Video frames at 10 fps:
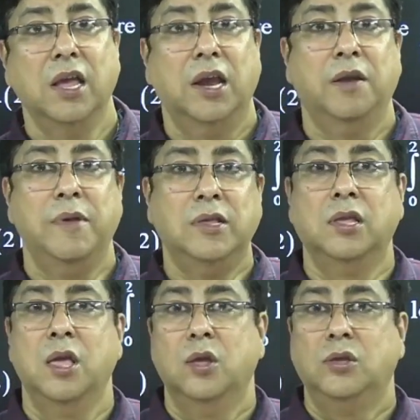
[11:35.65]
It
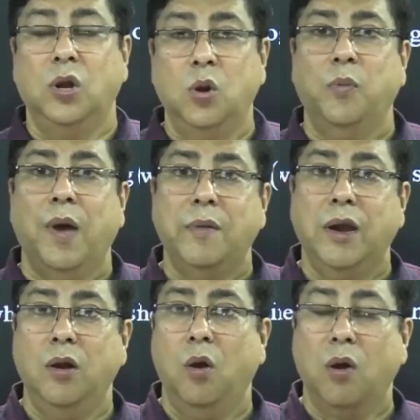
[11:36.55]
means 0 to pi
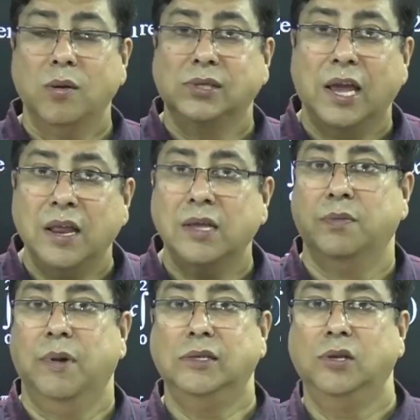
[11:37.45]
by 2 log of sin
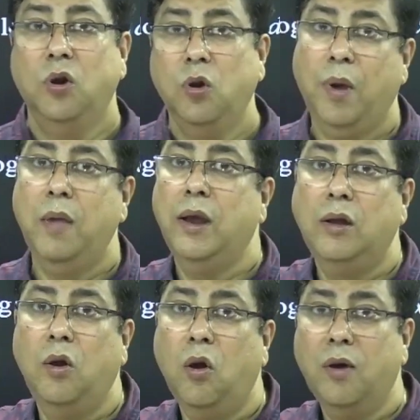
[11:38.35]
x plus 0 to pi by
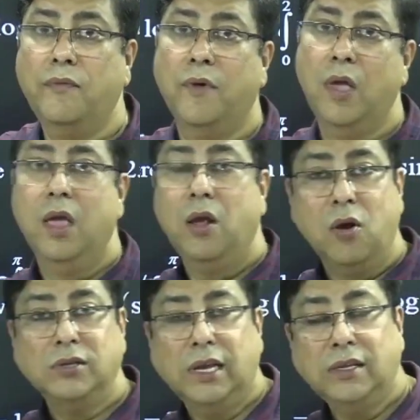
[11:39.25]
2 log of
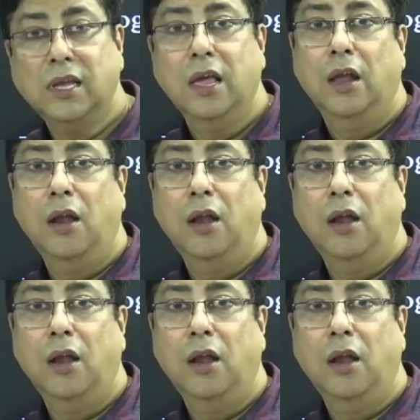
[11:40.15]
cos x,